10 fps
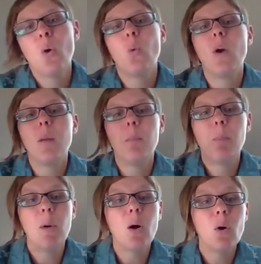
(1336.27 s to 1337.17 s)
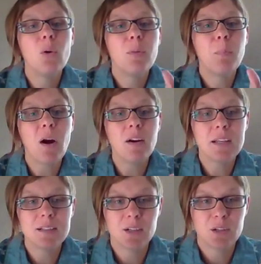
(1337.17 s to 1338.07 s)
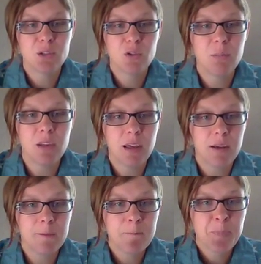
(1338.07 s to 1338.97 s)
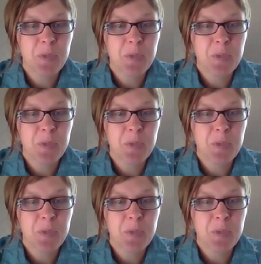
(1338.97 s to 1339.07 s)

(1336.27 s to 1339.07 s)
where both parties are contributing,